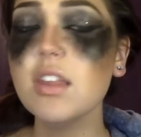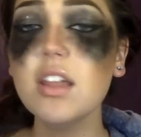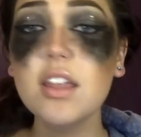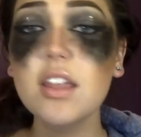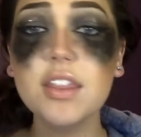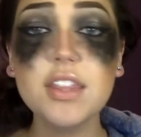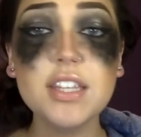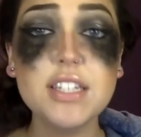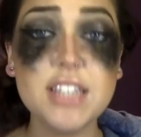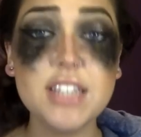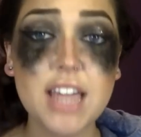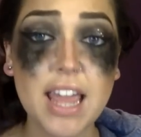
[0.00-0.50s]

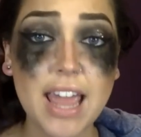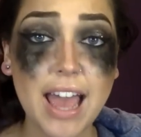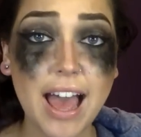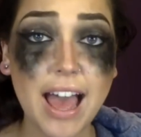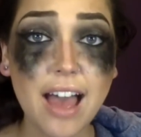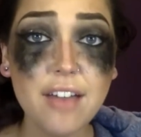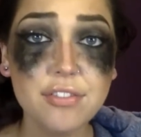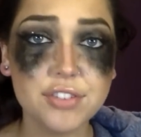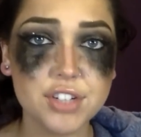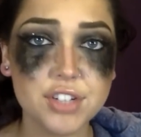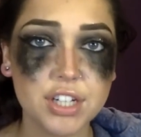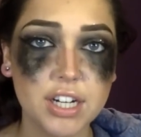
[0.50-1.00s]
the day
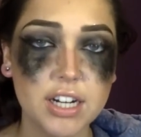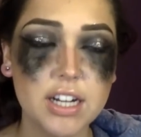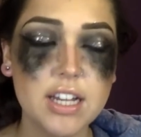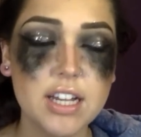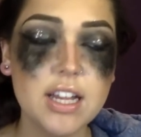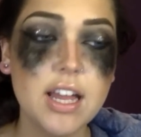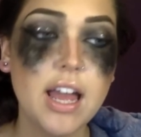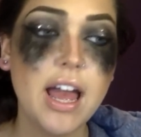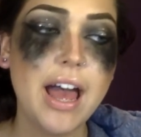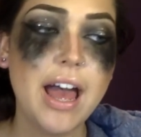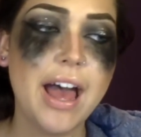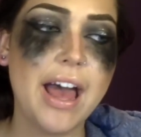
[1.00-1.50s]
after,
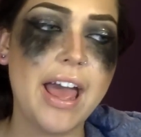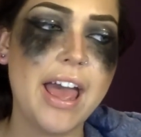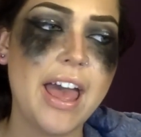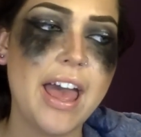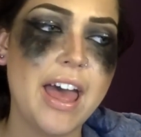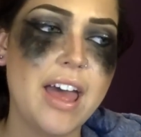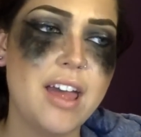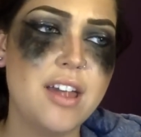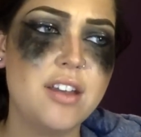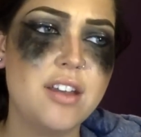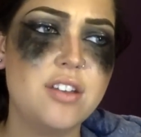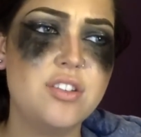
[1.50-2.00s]
I
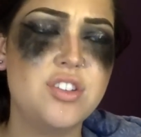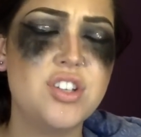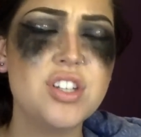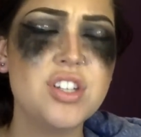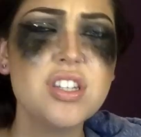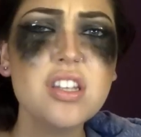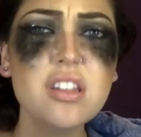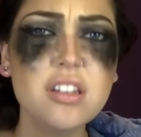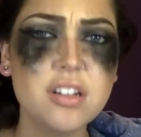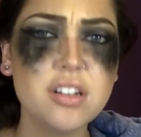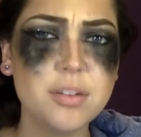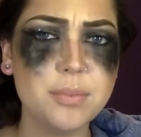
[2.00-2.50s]
had just
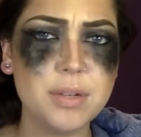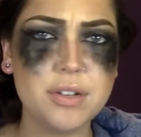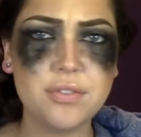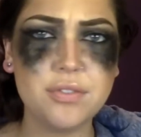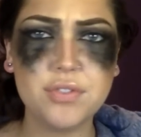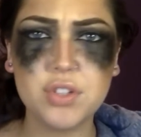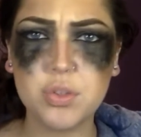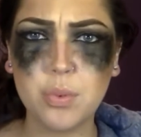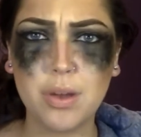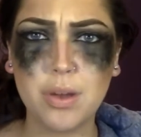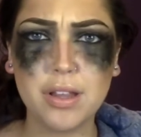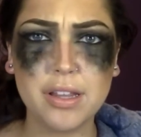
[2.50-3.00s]
a little bit of
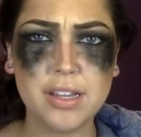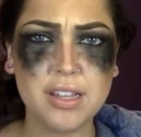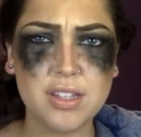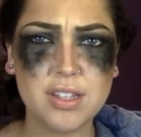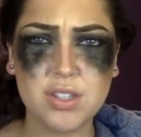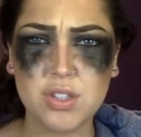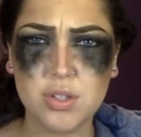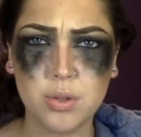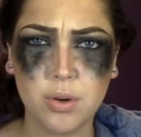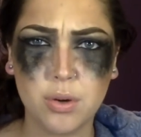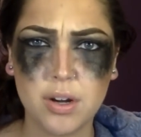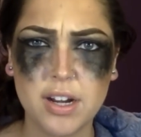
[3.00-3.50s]
swelling and
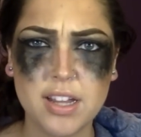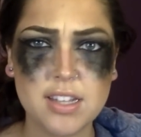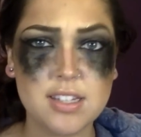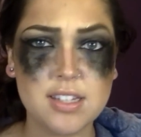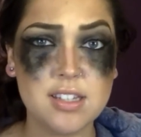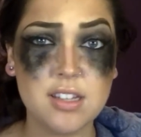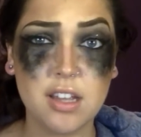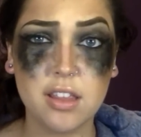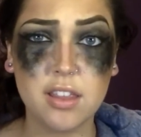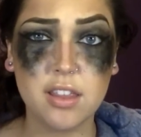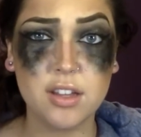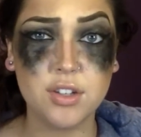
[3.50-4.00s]
soreness,
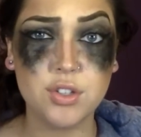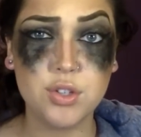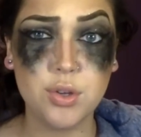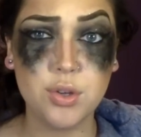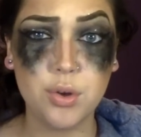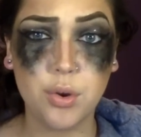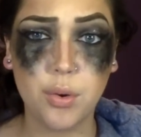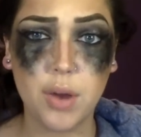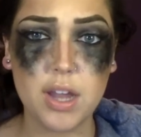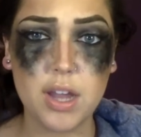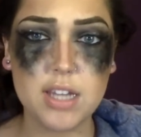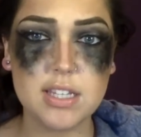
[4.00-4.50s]
nothing too
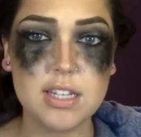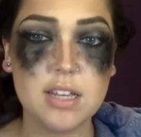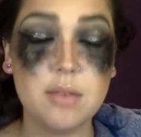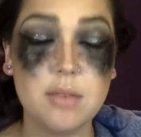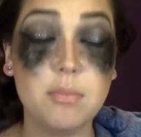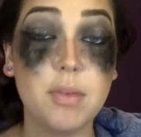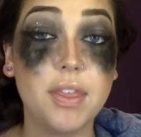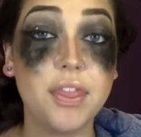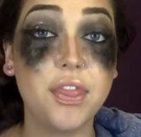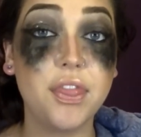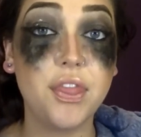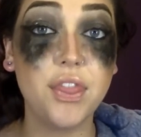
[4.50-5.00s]
crazy.
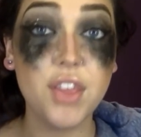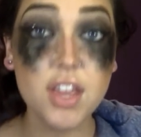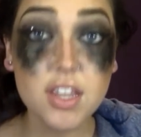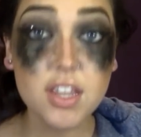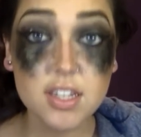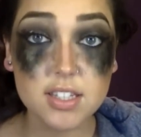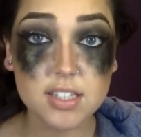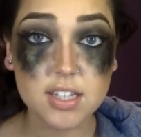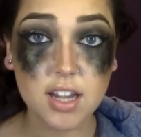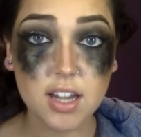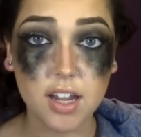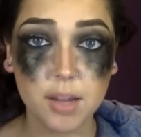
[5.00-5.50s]
But
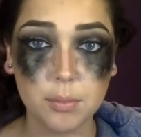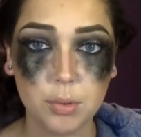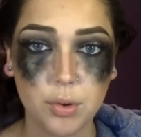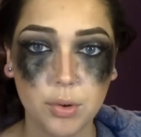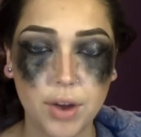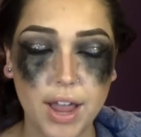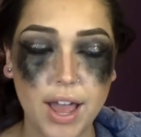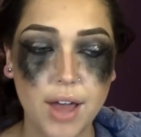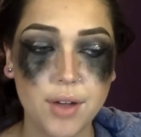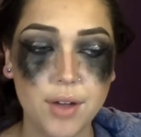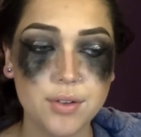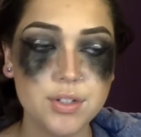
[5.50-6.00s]
this time
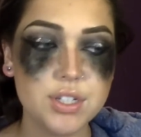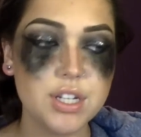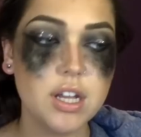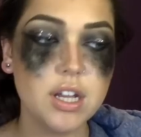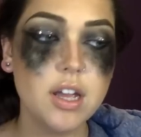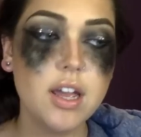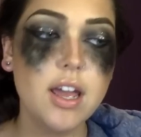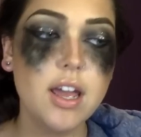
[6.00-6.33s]
around,